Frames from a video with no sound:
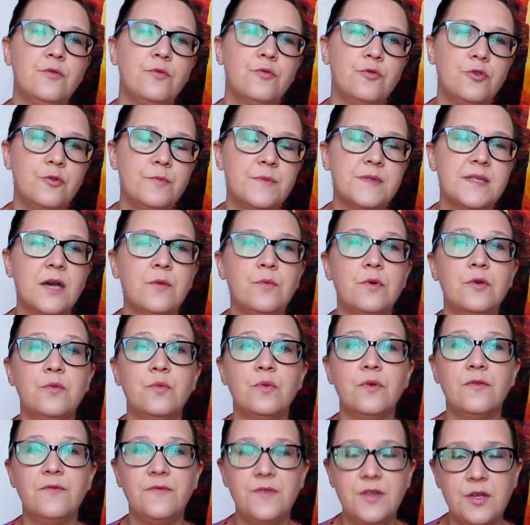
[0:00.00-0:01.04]
groups that would
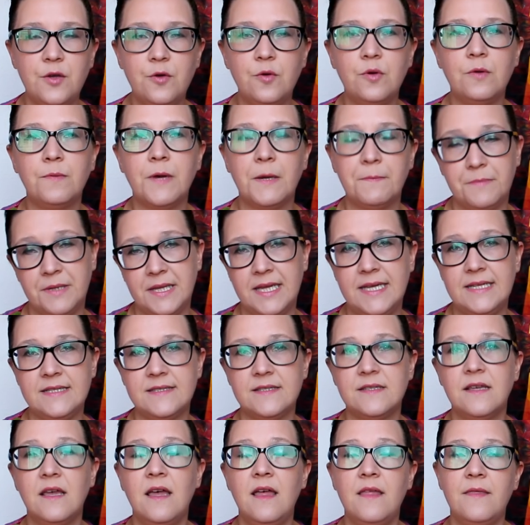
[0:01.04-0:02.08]
review
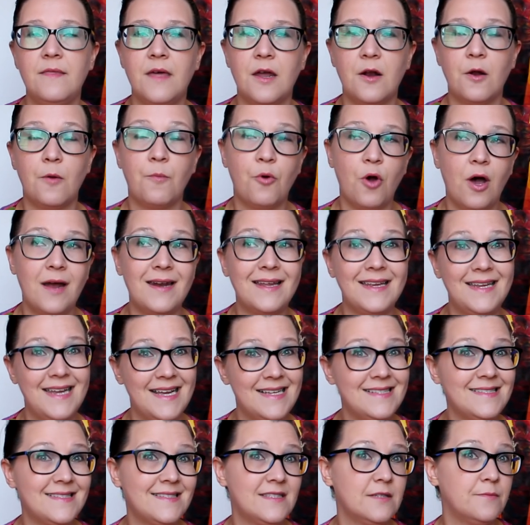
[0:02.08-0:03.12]
complaints that are brought
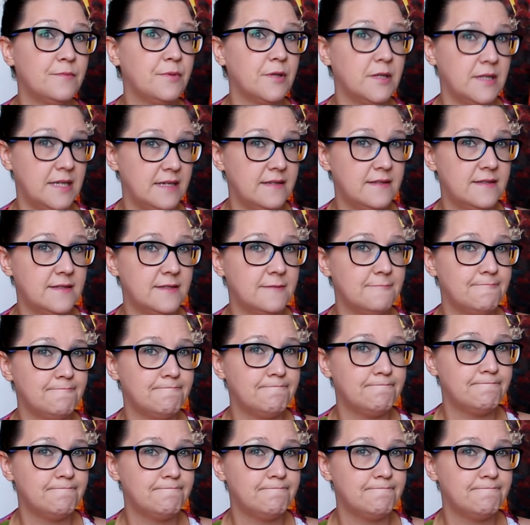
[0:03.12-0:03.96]
against the police.